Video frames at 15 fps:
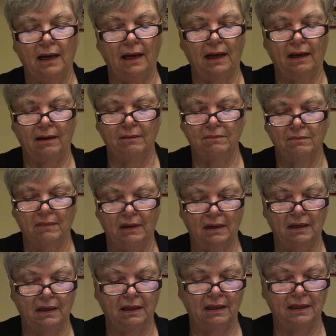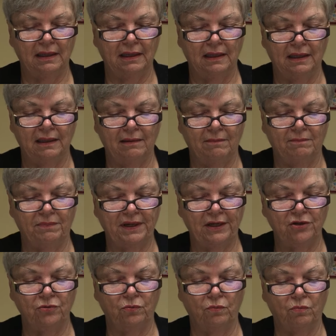But
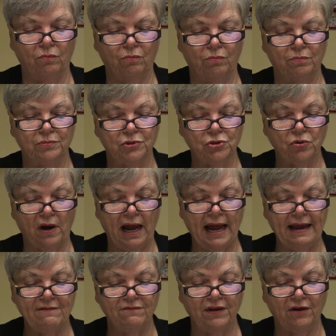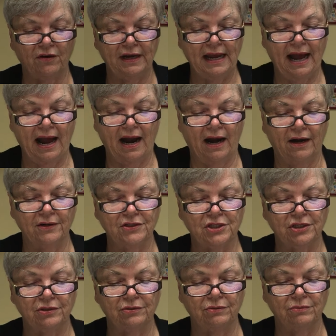you try very hard
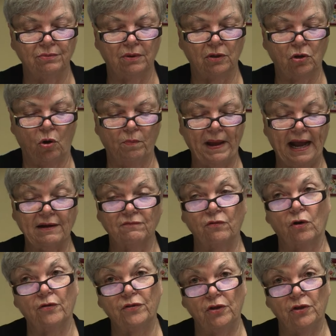to go back and forth.